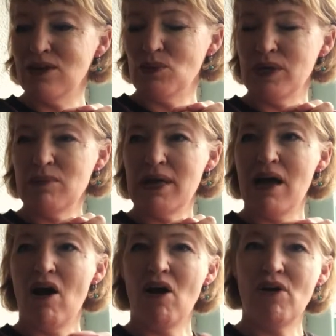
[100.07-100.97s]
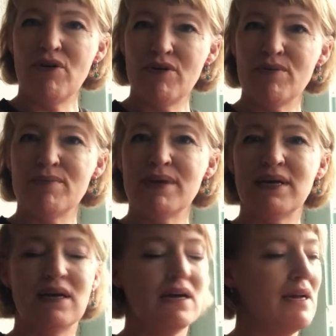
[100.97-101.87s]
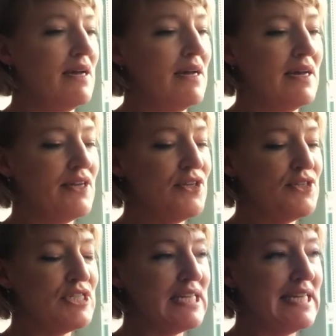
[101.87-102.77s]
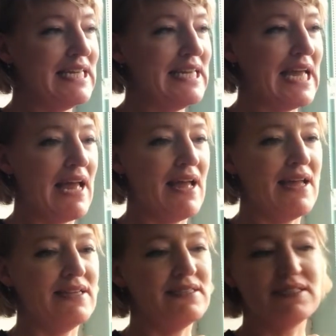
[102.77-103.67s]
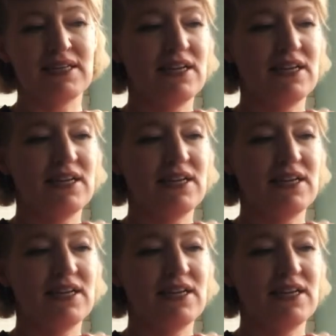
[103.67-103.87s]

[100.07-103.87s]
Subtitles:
when I'm at home usually, and